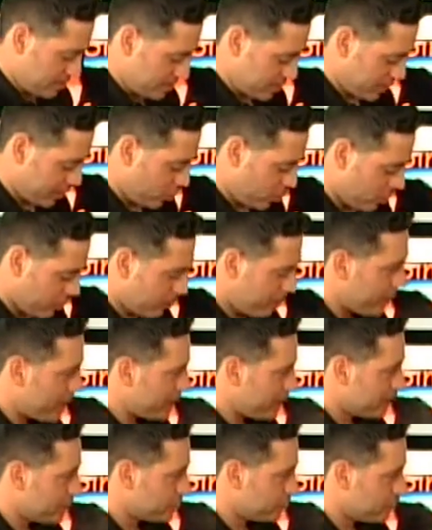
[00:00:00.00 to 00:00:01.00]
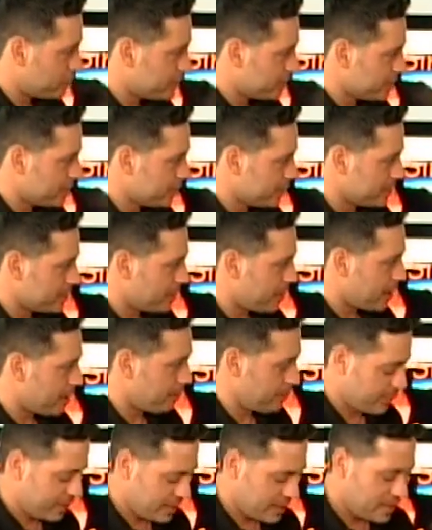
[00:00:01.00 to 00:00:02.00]
It's like all the penne has risen to the
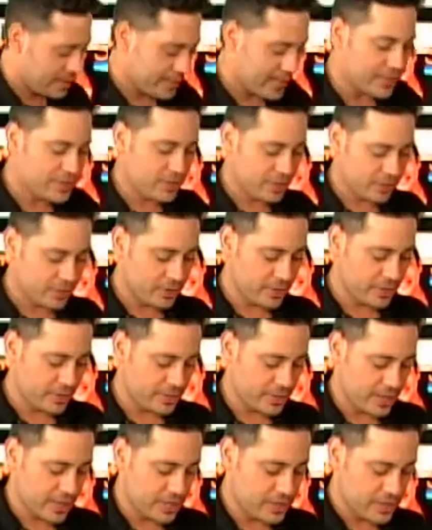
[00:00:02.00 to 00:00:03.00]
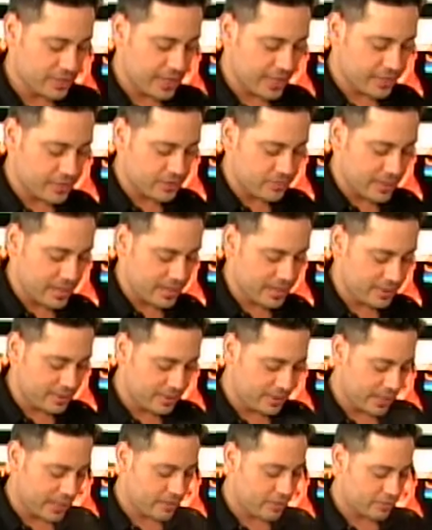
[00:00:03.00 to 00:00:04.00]
top. That's a good indication that it's ready.
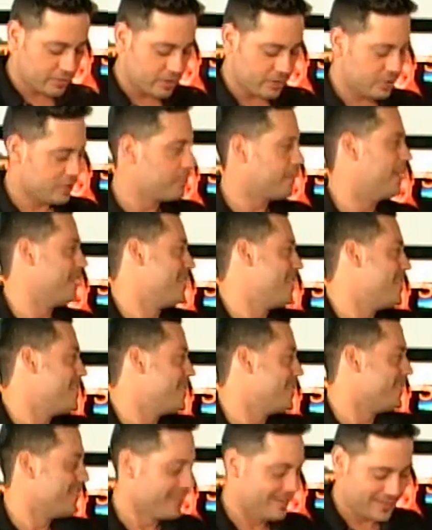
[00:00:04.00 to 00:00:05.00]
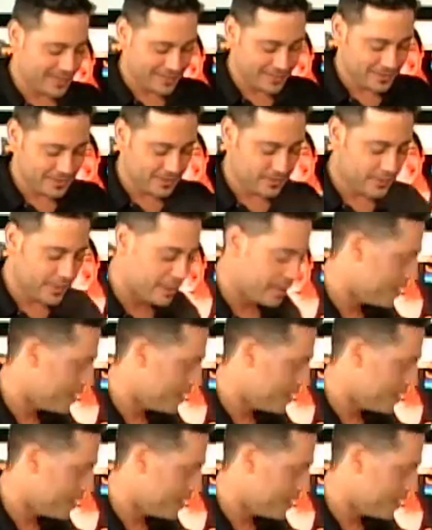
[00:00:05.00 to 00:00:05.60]
And also just by tasting it, that's a good way to